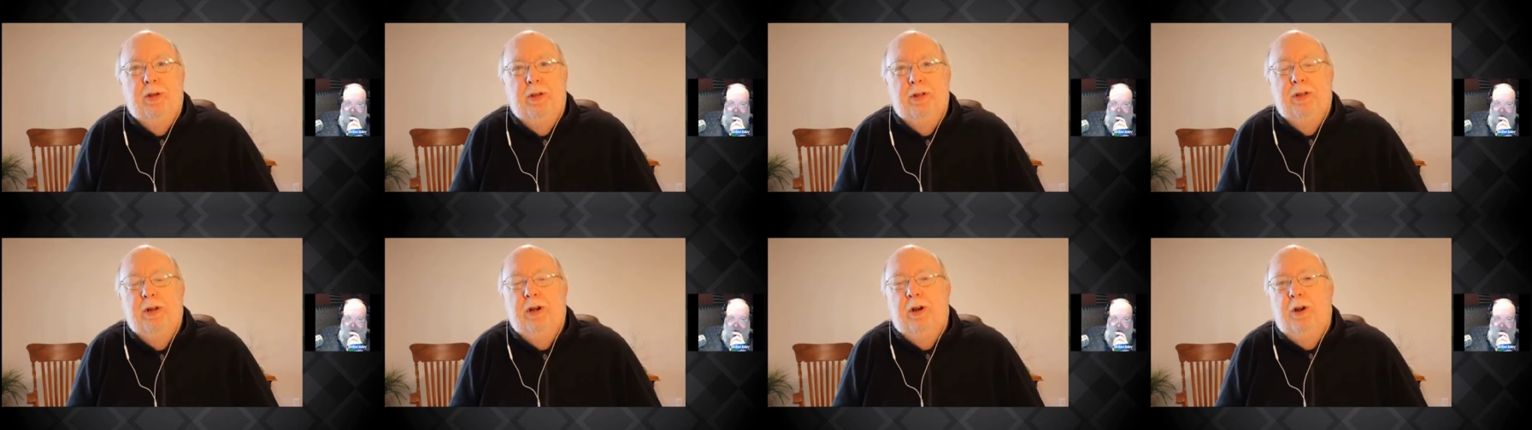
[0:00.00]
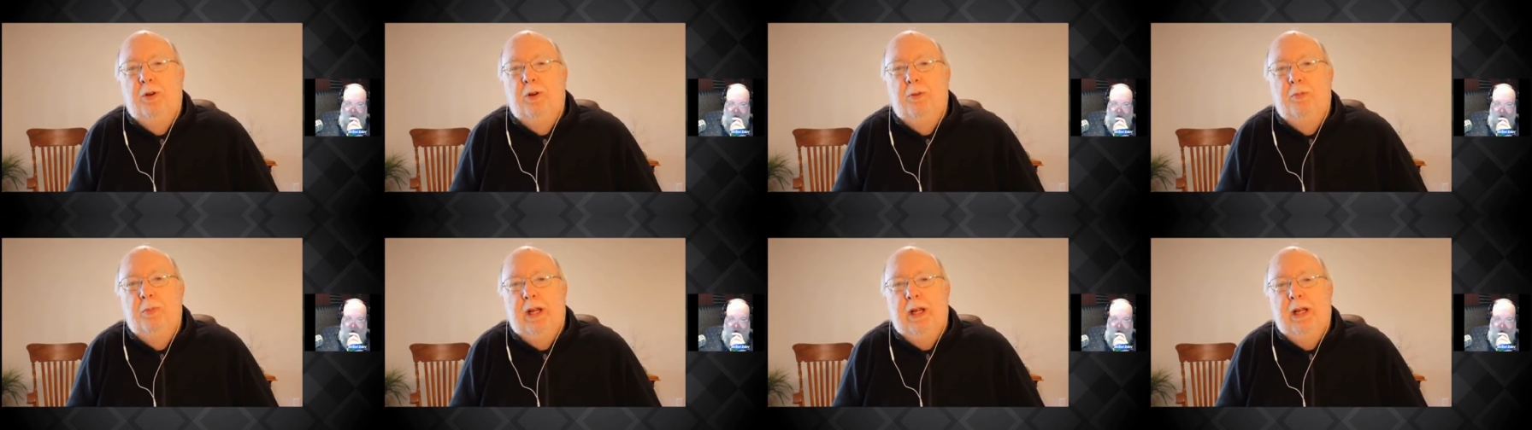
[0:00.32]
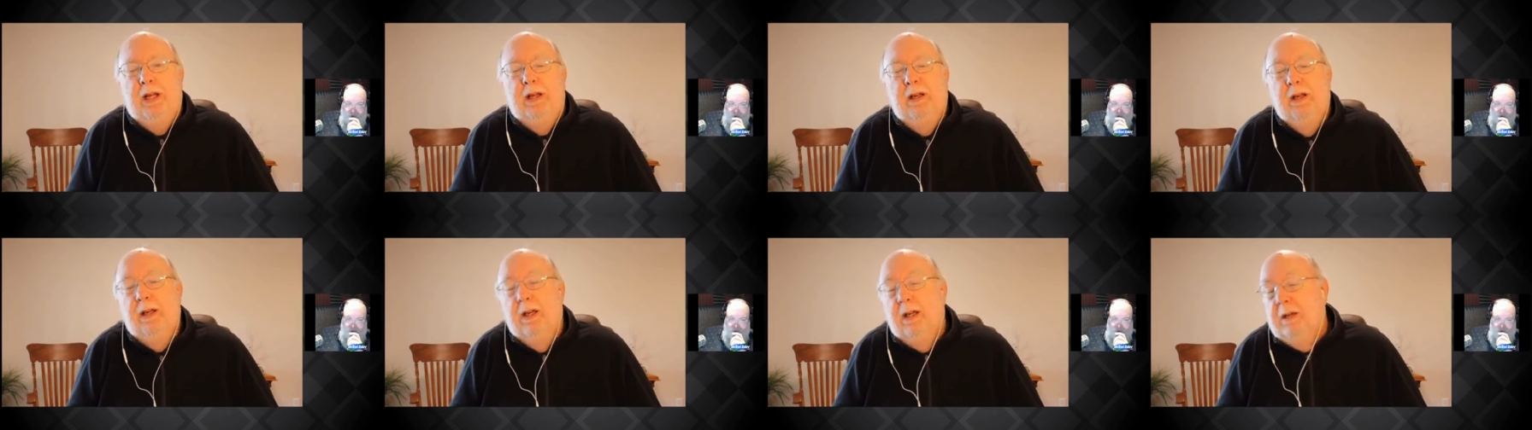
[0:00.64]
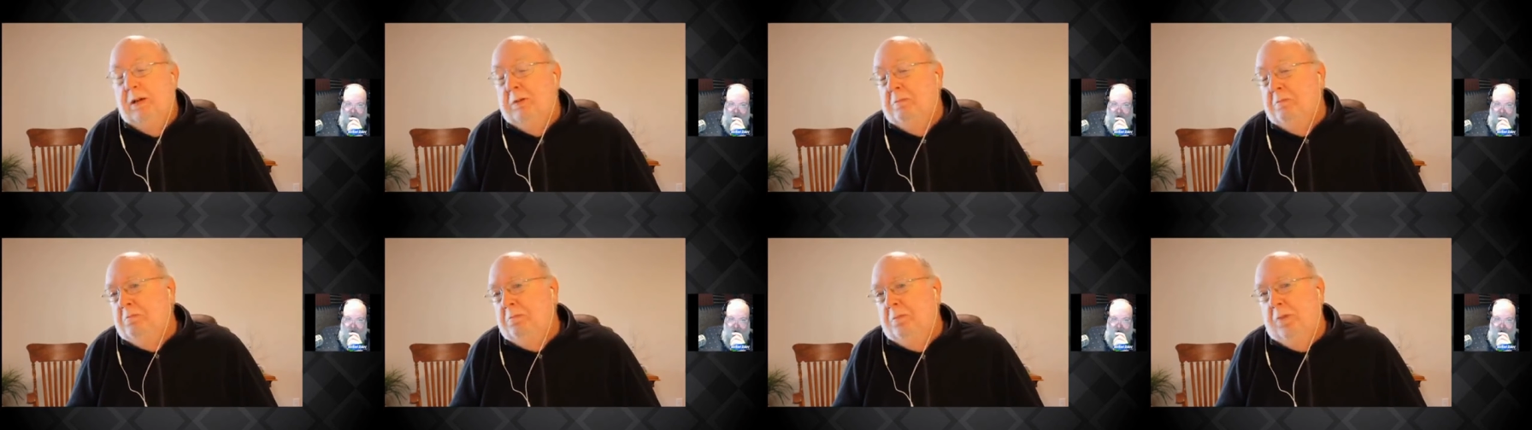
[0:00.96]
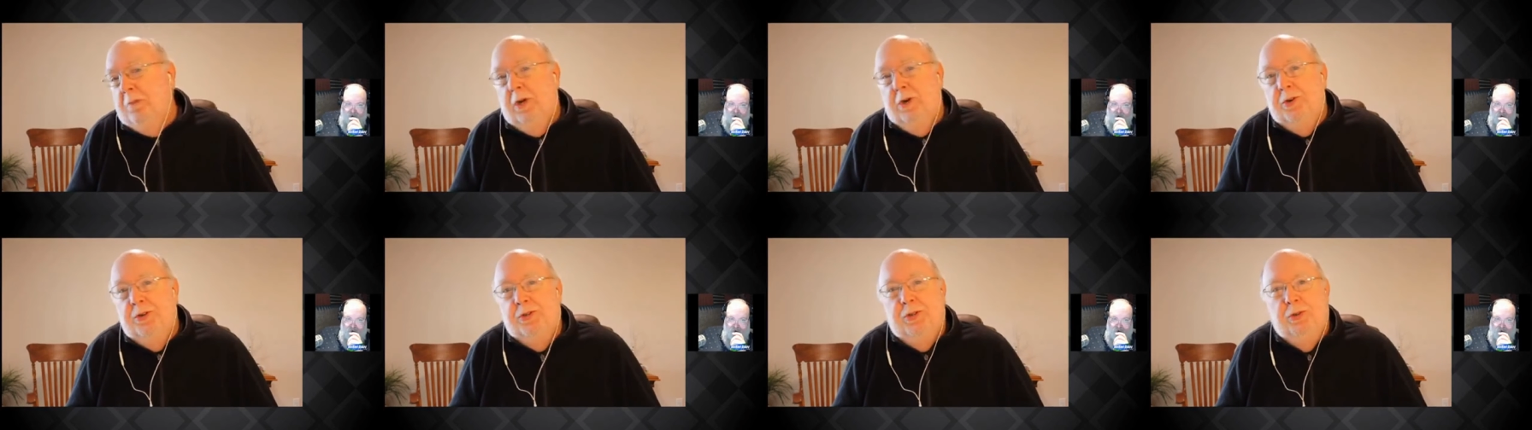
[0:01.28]
their own money.
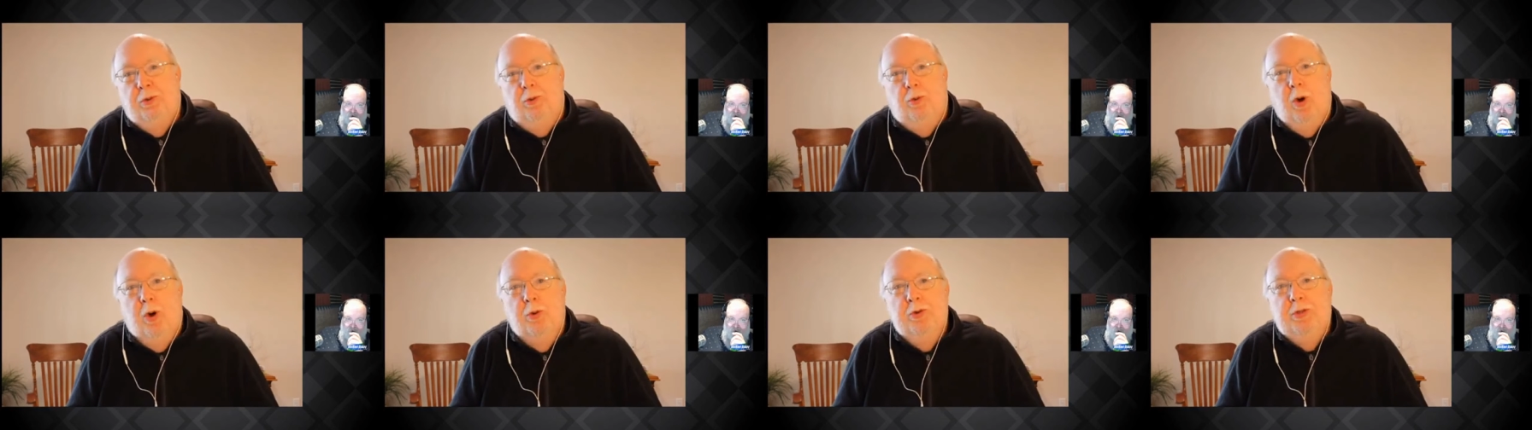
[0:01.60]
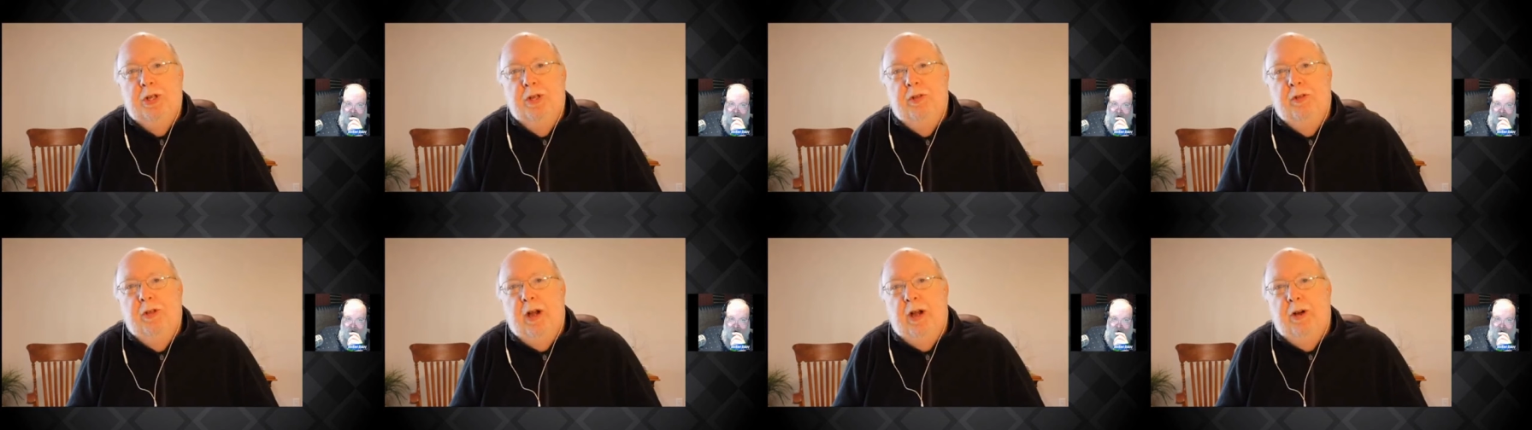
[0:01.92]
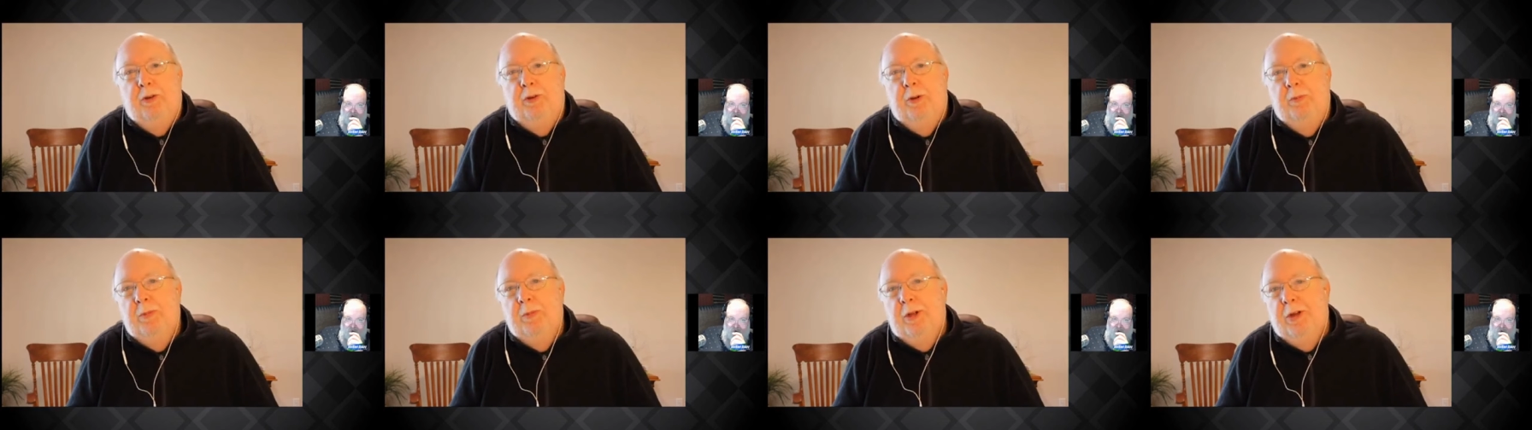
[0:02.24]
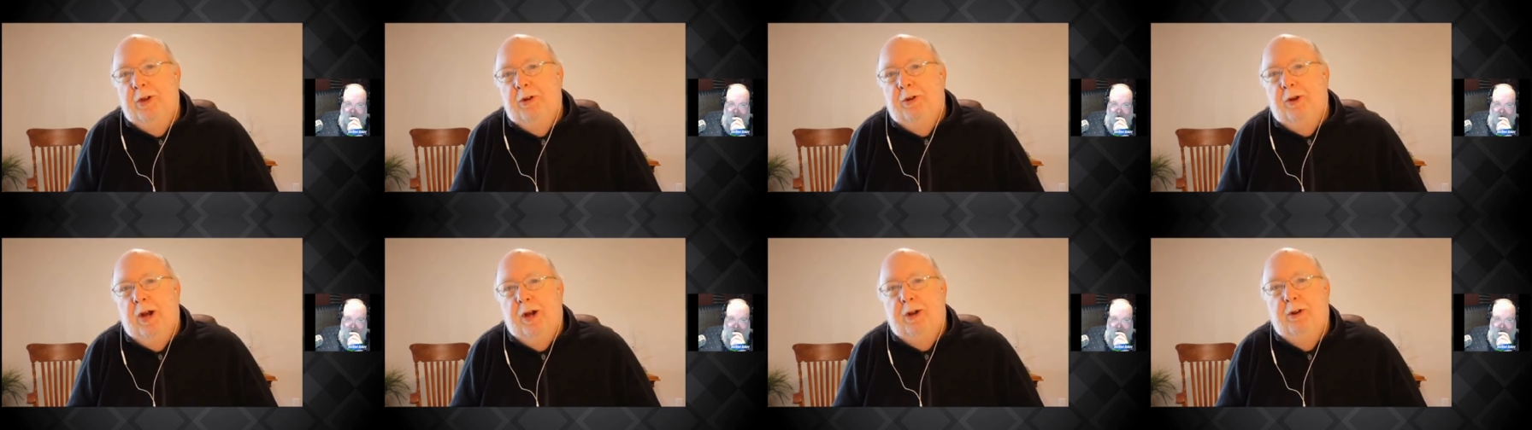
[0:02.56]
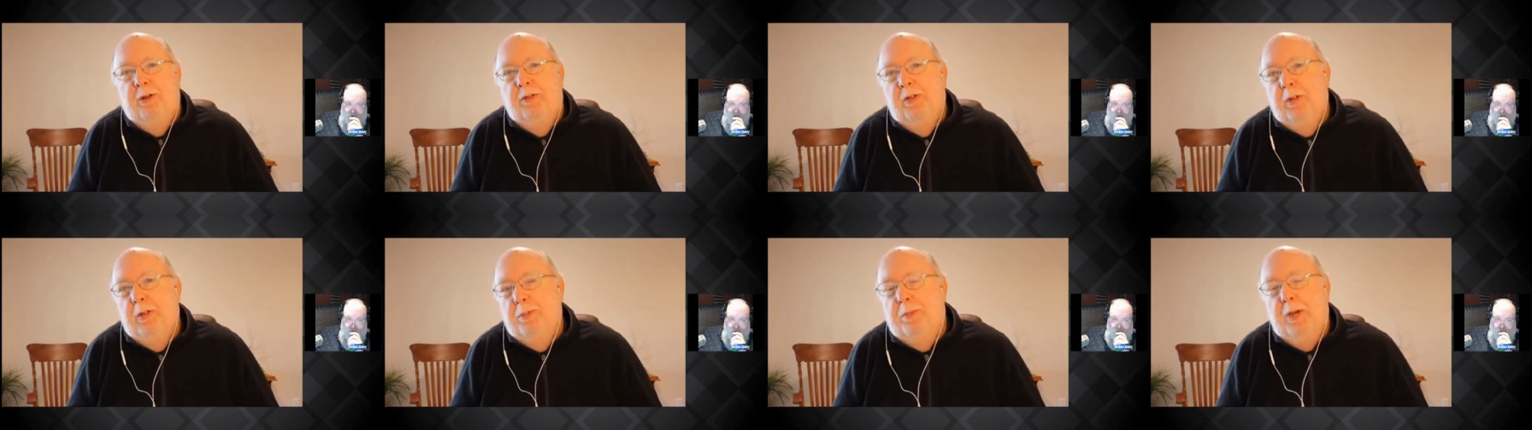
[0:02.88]
There's quotes in there from the director
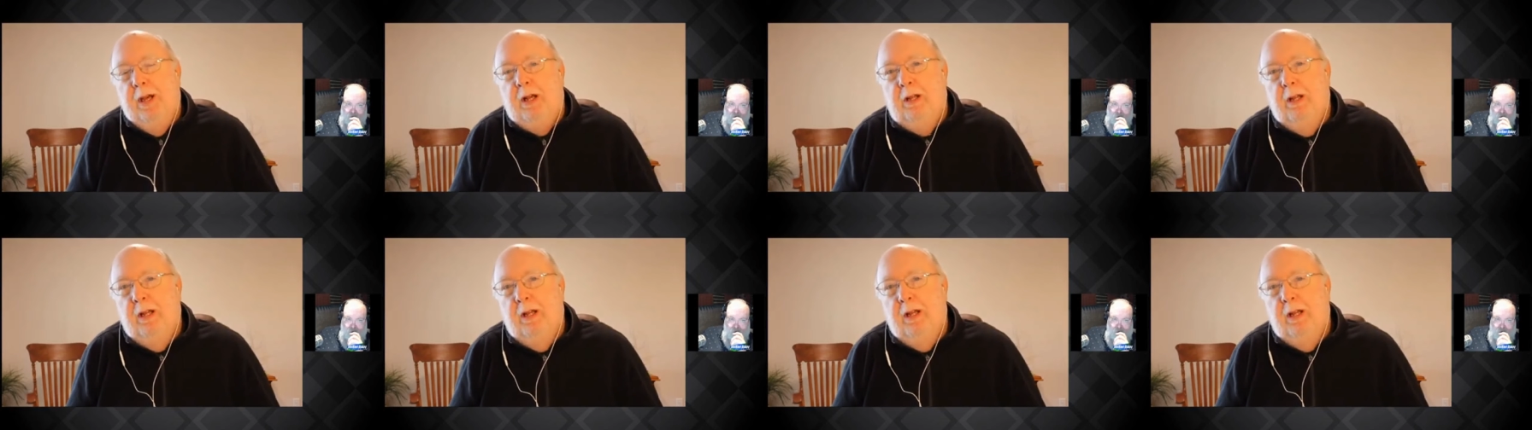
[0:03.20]
of the Pick,